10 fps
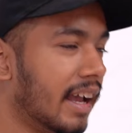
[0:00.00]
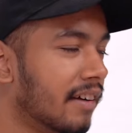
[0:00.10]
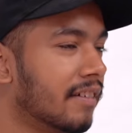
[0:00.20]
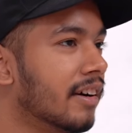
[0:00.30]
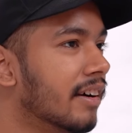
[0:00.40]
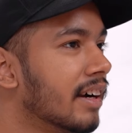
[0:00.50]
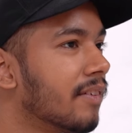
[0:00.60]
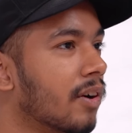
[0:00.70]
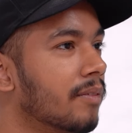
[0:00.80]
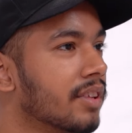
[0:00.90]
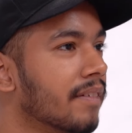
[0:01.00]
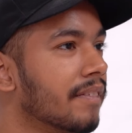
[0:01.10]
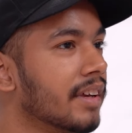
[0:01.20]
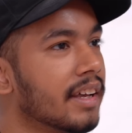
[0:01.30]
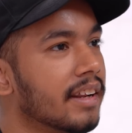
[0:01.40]
have heard from
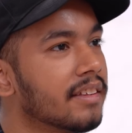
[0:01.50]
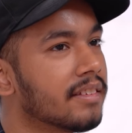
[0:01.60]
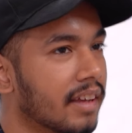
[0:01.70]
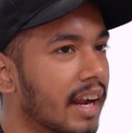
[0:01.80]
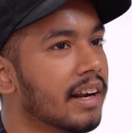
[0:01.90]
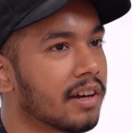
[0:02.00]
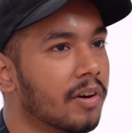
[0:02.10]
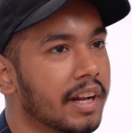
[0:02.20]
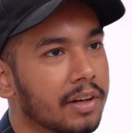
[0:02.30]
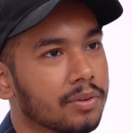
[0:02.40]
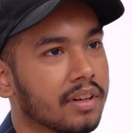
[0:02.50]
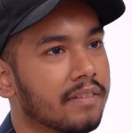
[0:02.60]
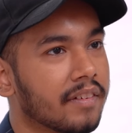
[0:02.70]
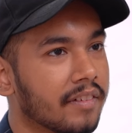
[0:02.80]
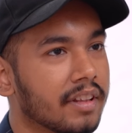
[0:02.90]
somewhere is, and according to
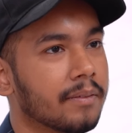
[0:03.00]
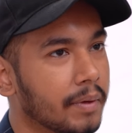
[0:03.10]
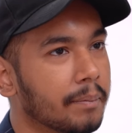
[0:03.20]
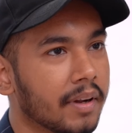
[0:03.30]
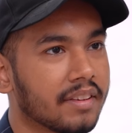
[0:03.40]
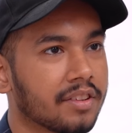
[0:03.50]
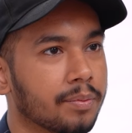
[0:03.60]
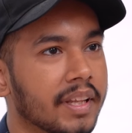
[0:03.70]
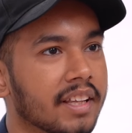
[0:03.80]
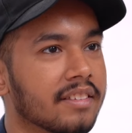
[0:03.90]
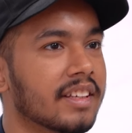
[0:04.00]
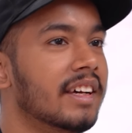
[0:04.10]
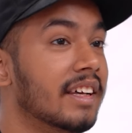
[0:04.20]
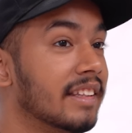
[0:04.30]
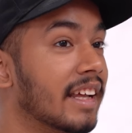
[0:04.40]
some people's experience,
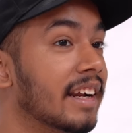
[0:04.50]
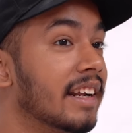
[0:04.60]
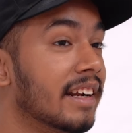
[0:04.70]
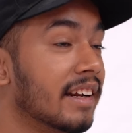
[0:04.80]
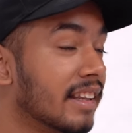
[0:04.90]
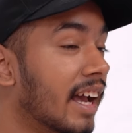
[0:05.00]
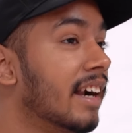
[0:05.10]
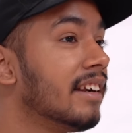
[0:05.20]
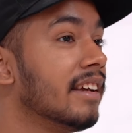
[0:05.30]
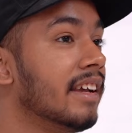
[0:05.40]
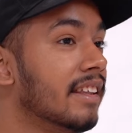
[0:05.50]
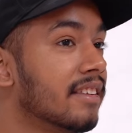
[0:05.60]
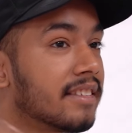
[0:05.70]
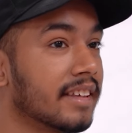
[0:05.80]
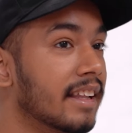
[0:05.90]
then that in
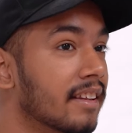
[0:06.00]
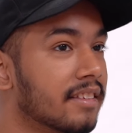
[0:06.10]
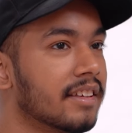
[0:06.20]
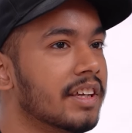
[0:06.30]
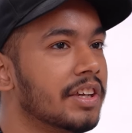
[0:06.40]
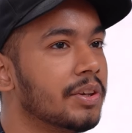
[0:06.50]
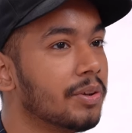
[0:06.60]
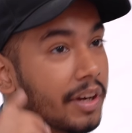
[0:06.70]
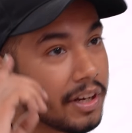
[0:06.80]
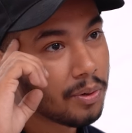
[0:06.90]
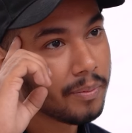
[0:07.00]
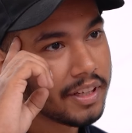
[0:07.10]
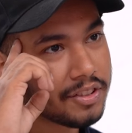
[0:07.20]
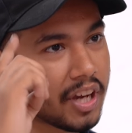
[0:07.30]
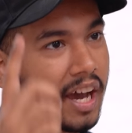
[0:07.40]
sales, you need to
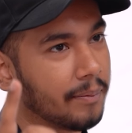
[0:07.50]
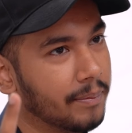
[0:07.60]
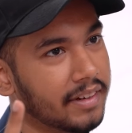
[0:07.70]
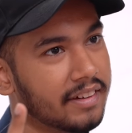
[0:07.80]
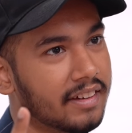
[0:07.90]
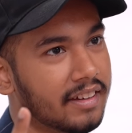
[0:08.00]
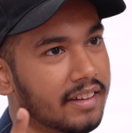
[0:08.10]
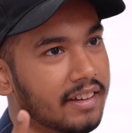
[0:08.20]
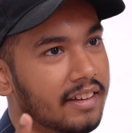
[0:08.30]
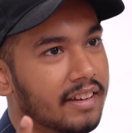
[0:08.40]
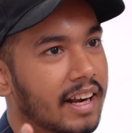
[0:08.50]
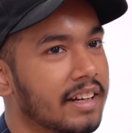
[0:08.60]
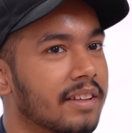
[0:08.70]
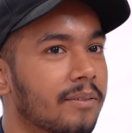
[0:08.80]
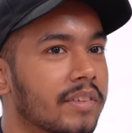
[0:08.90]
be sharp.
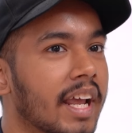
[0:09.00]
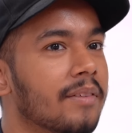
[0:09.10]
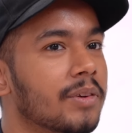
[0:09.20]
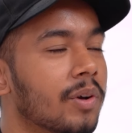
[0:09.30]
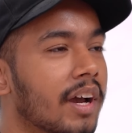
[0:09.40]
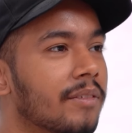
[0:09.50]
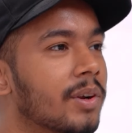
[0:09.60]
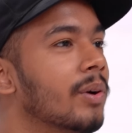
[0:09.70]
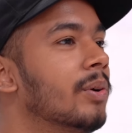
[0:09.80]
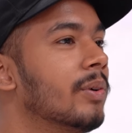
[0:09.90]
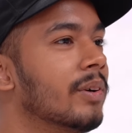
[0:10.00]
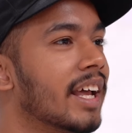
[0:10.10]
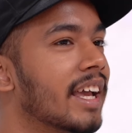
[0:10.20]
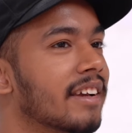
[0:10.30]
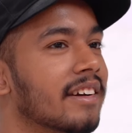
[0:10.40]
And sometimes you have to do
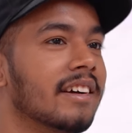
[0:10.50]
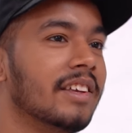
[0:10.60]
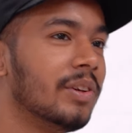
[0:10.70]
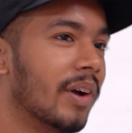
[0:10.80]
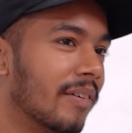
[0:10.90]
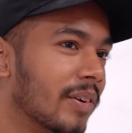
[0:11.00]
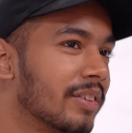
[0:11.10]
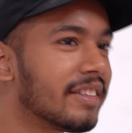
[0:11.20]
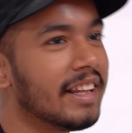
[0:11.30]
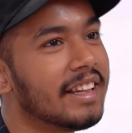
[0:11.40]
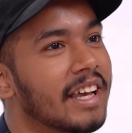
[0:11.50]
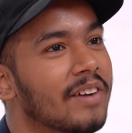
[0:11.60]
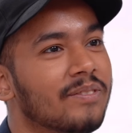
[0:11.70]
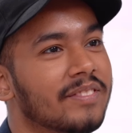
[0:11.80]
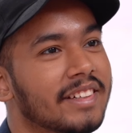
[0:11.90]
like, you have to sell
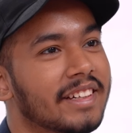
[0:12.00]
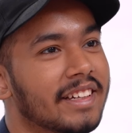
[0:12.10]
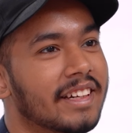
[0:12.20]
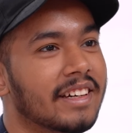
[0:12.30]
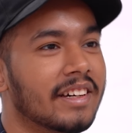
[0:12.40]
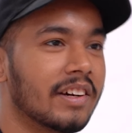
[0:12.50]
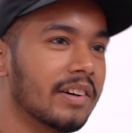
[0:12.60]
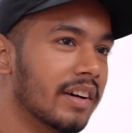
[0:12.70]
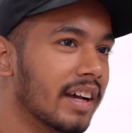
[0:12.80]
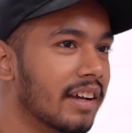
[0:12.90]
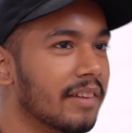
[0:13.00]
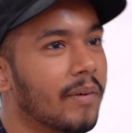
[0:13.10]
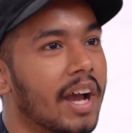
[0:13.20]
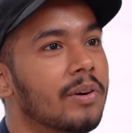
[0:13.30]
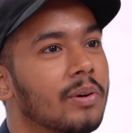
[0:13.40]
them
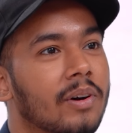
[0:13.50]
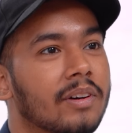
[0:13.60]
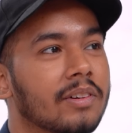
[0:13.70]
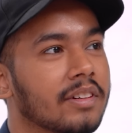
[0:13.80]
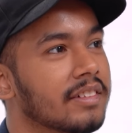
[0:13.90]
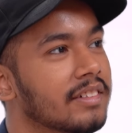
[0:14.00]
by hook or crook.